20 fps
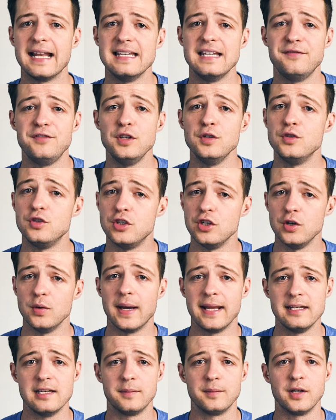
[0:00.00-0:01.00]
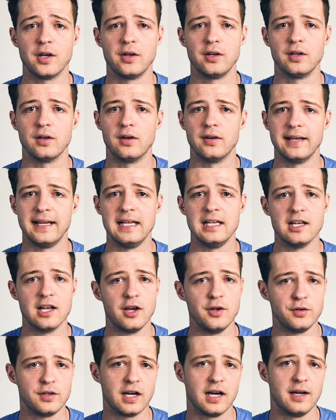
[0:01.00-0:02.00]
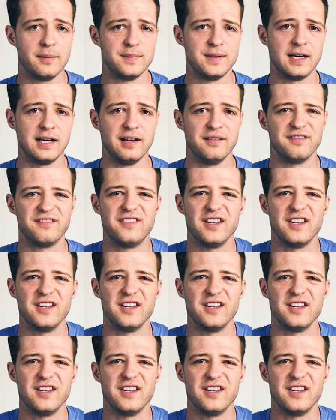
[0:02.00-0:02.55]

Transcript: And if you do end up going on a low carb diet